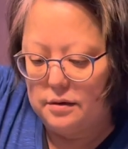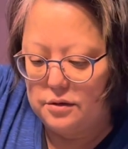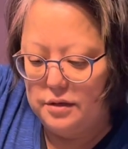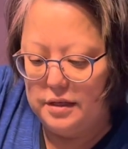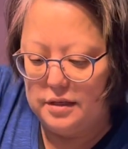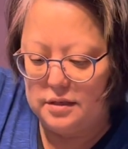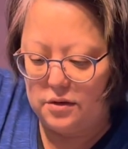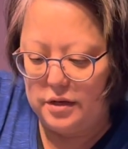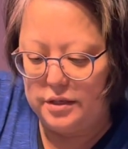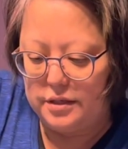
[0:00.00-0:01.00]
Goodness
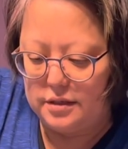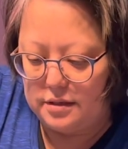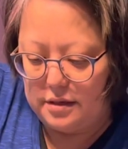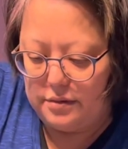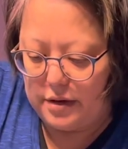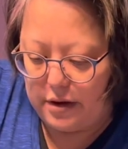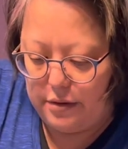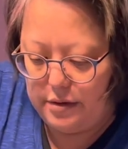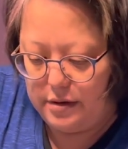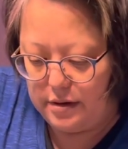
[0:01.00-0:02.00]
gracious, there we go.
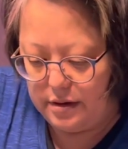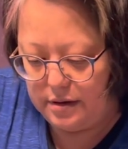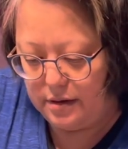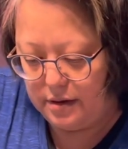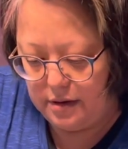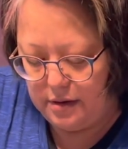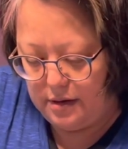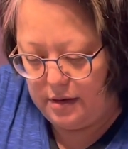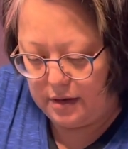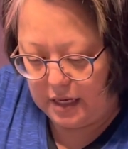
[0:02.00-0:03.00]

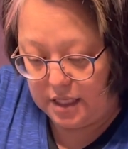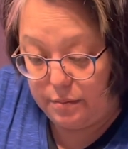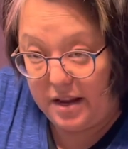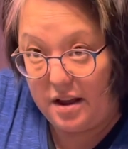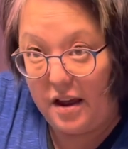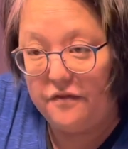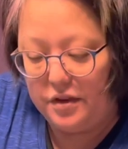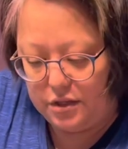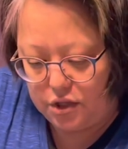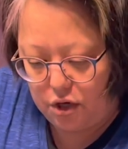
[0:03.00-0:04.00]
Guess my knife
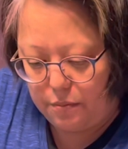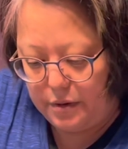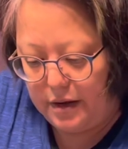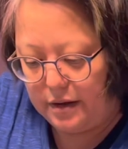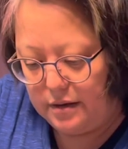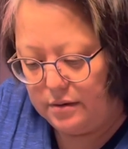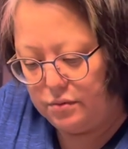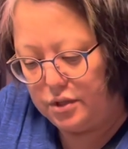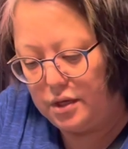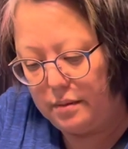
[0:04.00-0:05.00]
needs sharpening,
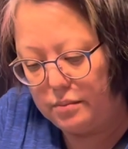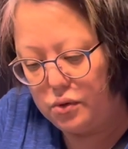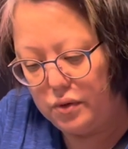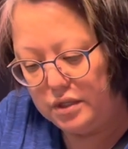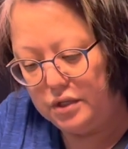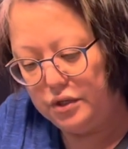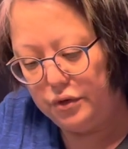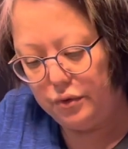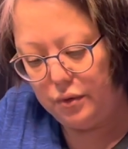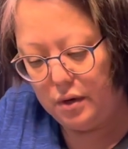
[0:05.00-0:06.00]
which I'm going to
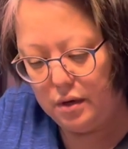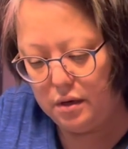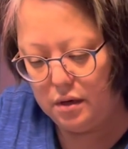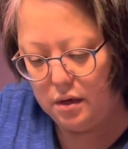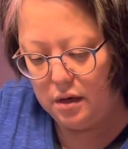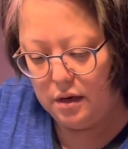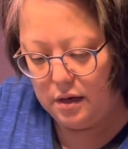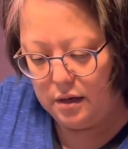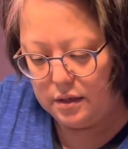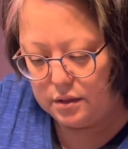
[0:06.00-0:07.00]
do.
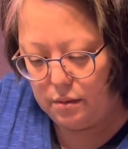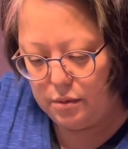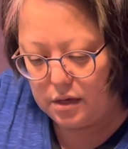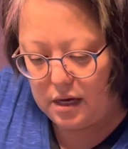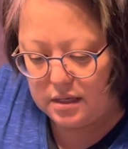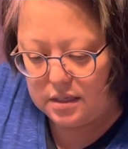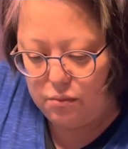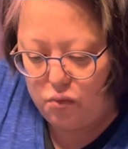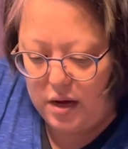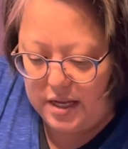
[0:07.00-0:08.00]
So I'm gonna cut
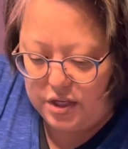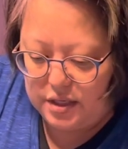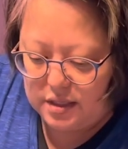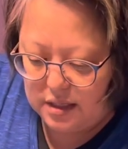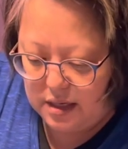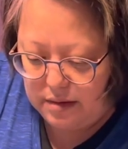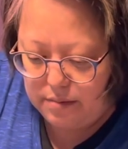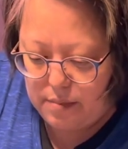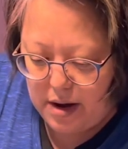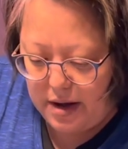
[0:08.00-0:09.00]
some wedges
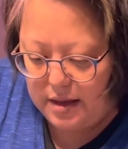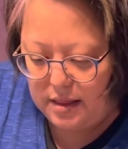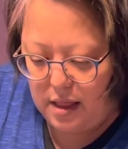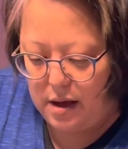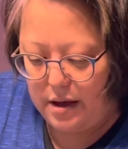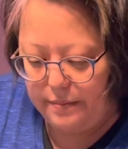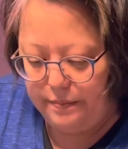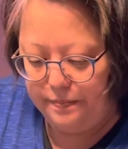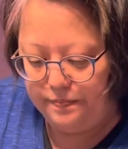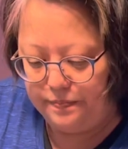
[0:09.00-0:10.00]
in my lime.
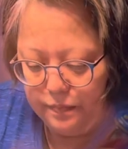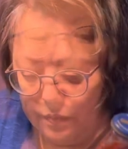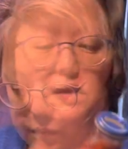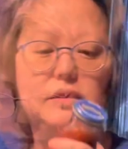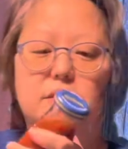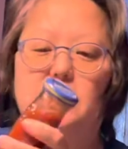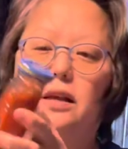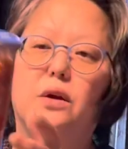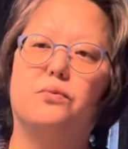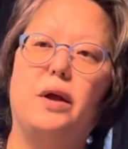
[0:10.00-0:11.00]
This is like
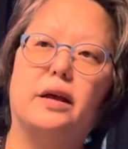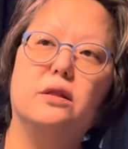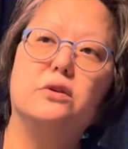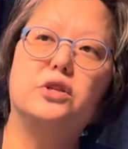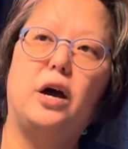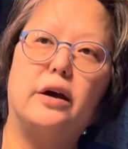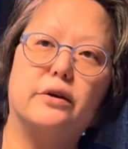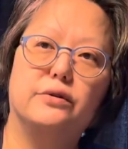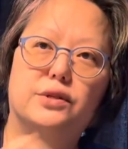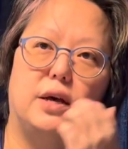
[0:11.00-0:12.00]
a regular
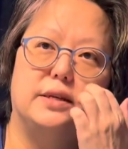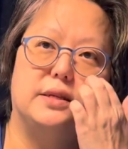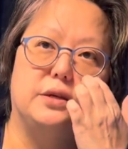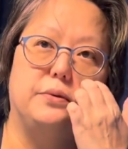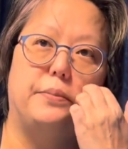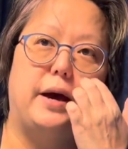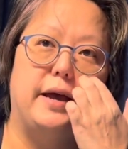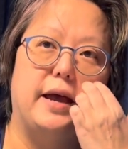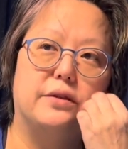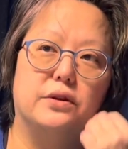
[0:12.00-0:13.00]
taco sauce that you buy
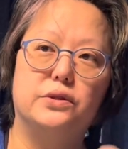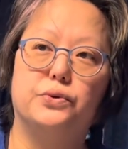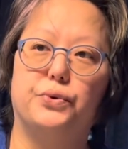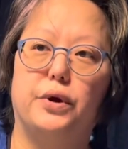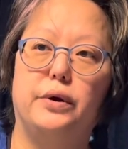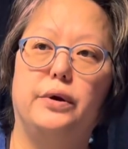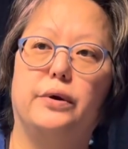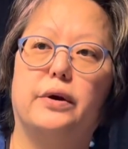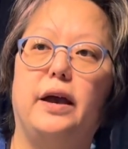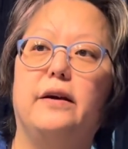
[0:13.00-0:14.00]
at the store,
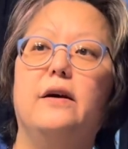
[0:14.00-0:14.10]
okay?